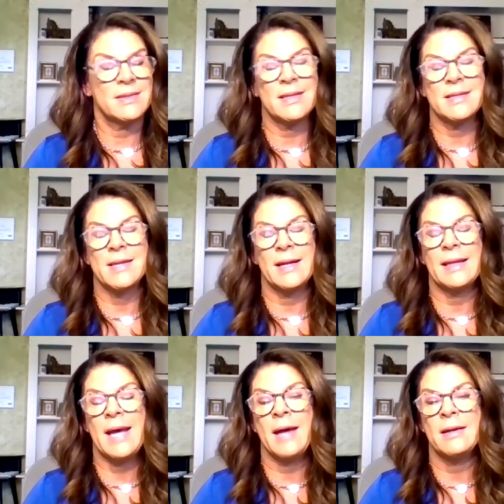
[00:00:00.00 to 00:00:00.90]
and things like
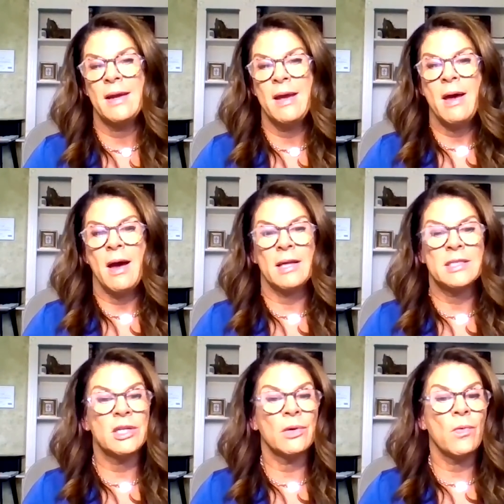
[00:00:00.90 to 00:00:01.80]
that. Uh,
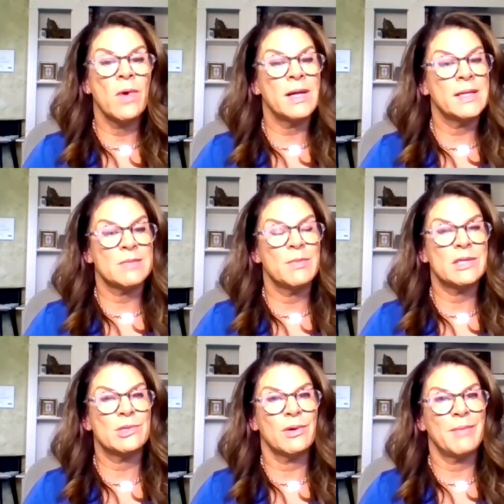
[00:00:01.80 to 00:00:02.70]
tier one is
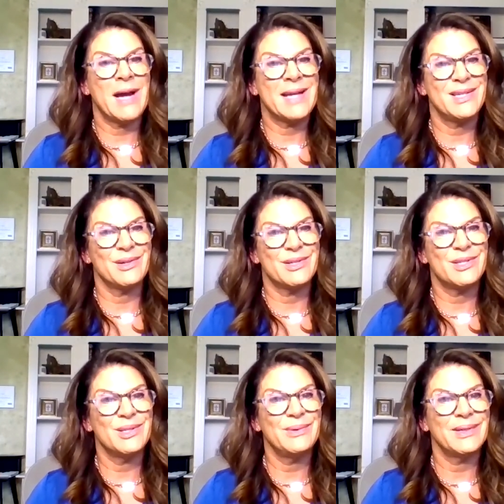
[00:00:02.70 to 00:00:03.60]
mentored by tier
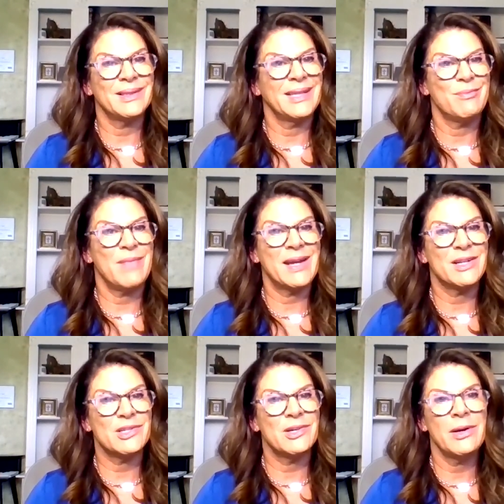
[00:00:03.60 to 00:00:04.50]
two, a lead
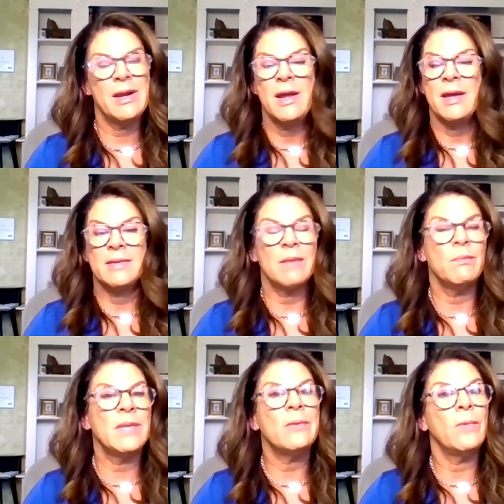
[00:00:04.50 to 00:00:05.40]
manager. They
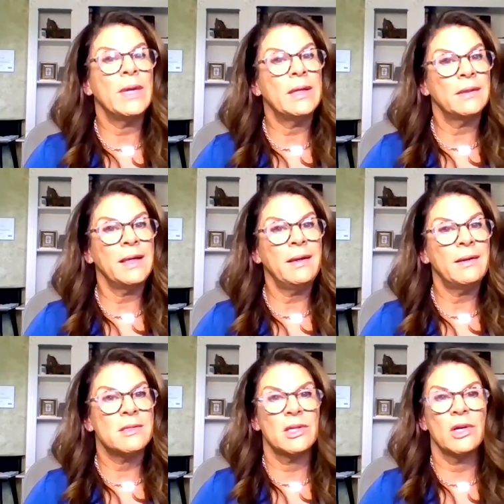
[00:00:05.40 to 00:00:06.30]
meet weekly
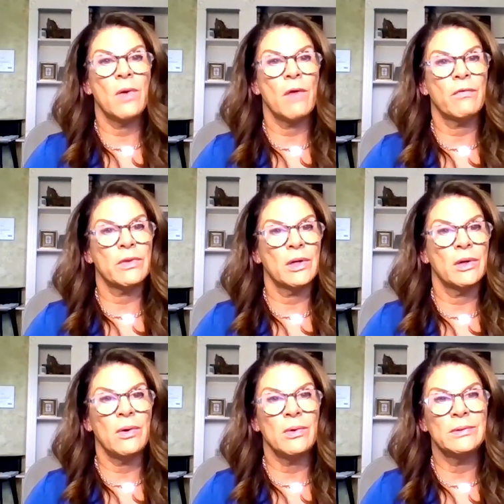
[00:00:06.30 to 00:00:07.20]
to go over their
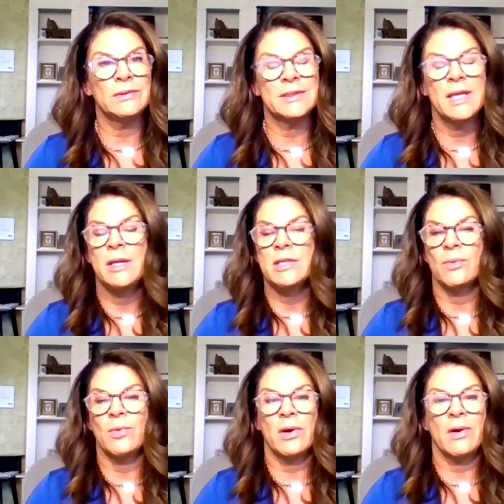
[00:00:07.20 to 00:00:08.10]
goals,
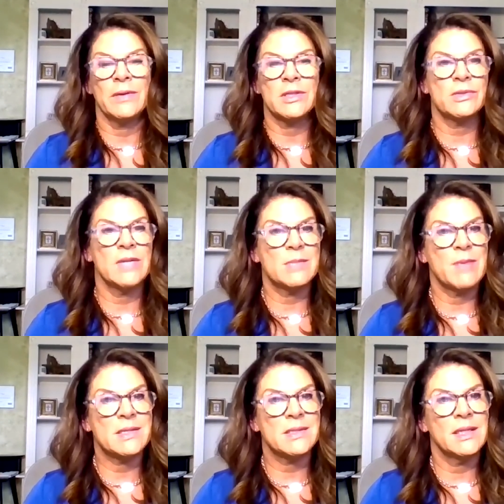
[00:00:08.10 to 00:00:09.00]
to work on their strengths
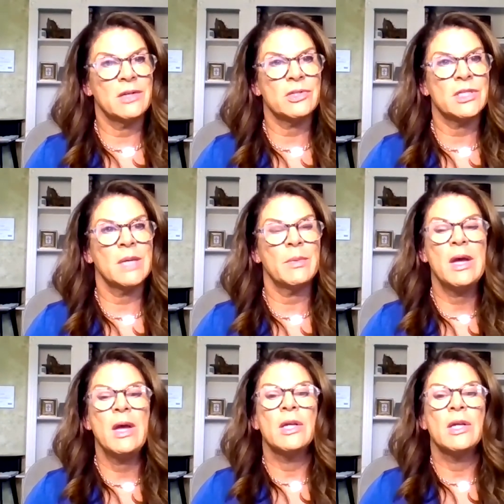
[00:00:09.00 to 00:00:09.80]
based leadership,